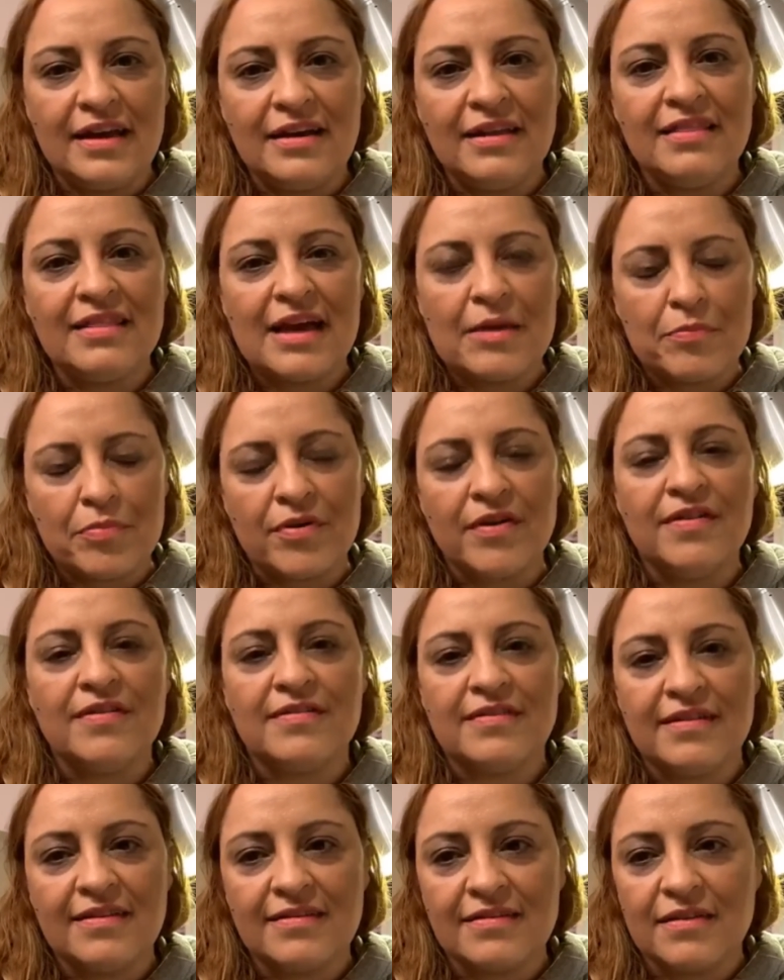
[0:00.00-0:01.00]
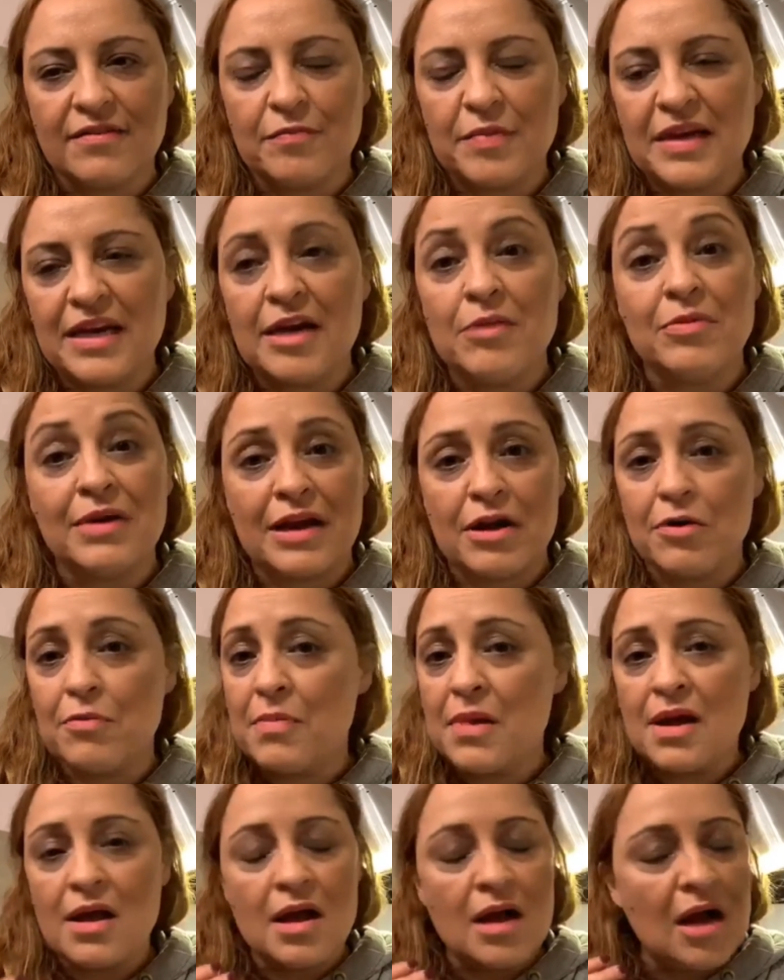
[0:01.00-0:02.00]
And in that process, I've been able to
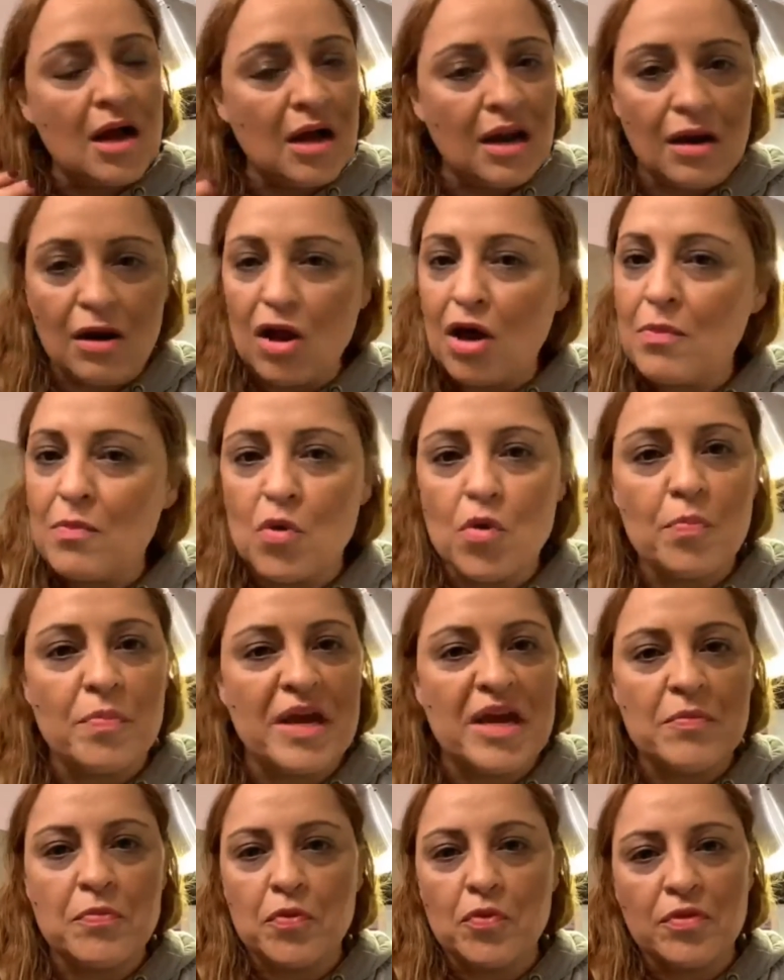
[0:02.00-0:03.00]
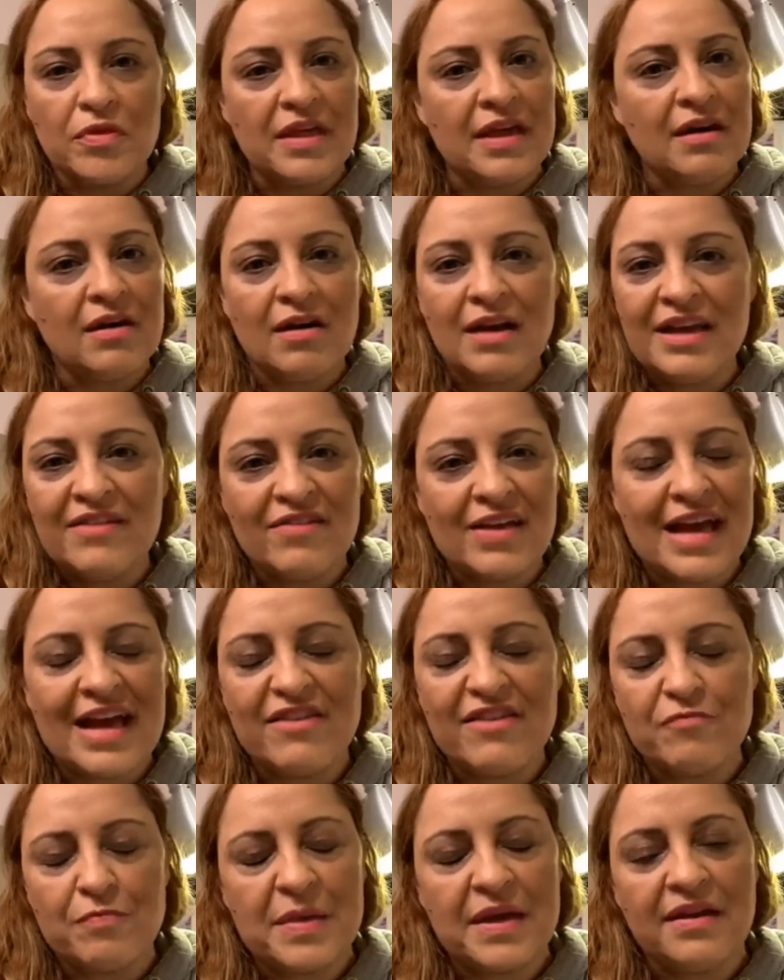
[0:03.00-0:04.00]
help a lot more people than I ever
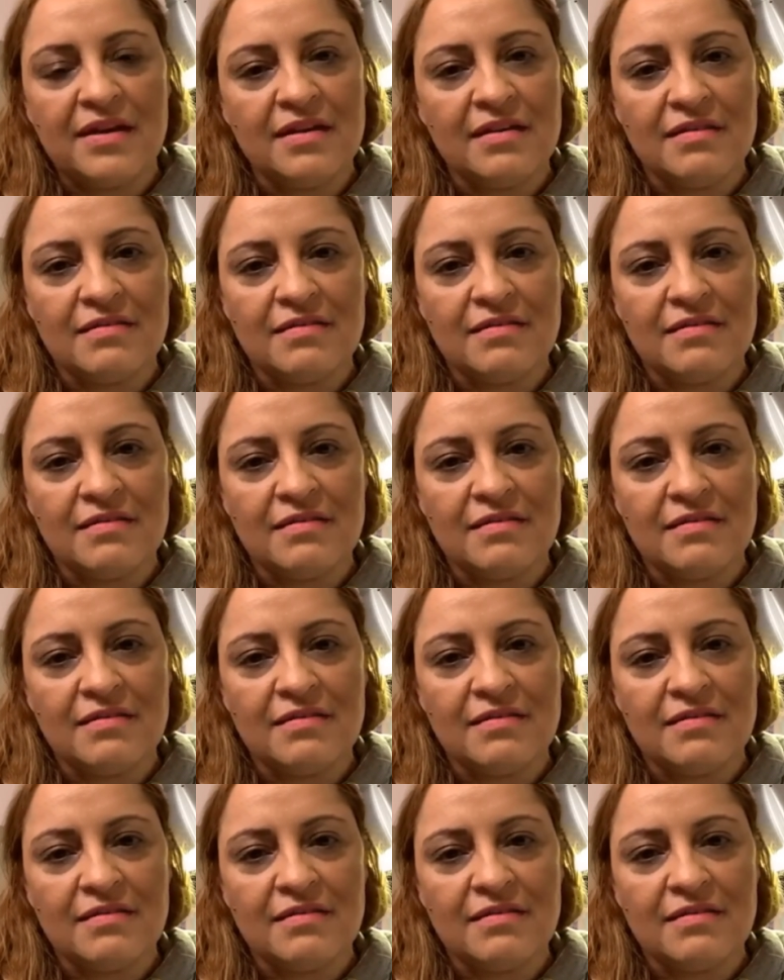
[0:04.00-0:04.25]
have been.